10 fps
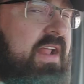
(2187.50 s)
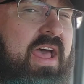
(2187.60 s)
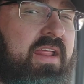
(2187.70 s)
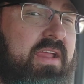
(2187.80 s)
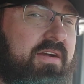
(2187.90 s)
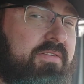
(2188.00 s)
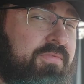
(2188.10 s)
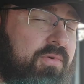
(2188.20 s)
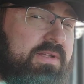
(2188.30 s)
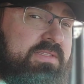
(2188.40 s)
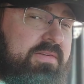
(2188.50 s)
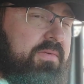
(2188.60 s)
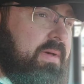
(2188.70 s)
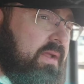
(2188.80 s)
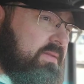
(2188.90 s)
and out of here in
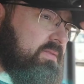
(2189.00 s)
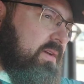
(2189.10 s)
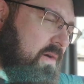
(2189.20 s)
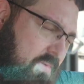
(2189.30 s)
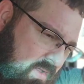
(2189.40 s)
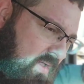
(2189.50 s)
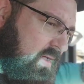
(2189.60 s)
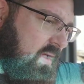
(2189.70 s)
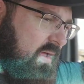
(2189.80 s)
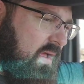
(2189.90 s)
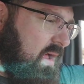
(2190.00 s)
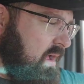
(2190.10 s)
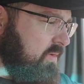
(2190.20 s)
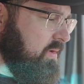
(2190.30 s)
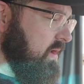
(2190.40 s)
47 minutes. So
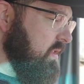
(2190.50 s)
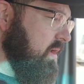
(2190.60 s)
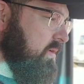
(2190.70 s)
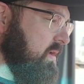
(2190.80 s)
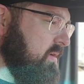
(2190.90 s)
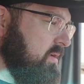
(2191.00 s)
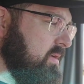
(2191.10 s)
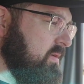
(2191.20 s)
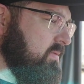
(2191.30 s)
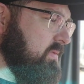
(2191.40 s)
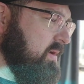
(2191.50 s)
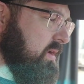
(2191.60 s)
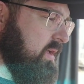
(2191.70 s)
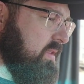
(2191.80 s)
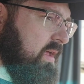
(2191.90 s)
uh, we're unloaded. We're
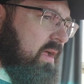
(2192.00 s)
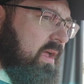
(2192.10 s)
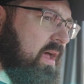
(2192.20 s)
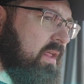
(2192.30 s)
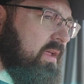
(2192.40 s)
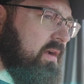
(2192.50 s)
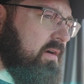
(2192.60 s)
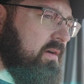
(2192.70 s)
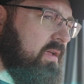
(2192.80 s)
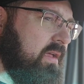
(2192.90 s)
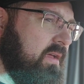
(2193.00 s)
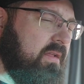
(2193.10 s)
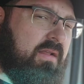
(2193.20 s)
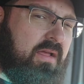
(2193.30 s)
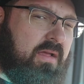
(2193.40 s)
going to get the heck out of here.
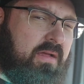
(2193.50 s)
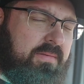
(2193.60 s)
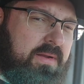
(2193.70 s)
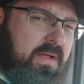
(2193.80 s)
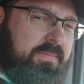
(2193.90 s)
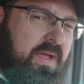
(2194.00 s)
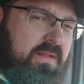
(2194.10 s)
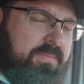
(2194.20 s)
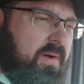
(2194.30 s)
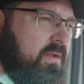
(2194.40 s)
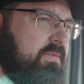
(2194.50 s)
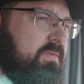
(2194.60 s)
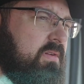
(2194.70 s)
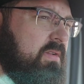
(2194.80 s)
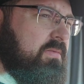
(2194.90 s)
And uh, I'm going to head back to
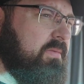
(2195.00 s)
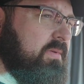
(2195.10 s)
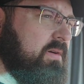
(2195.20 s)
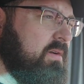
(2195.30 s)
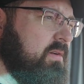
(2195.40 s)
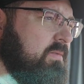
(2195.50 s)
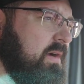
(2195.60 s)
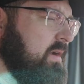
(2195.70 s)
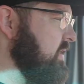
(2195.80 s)
Pottsville. That's what we're going to do right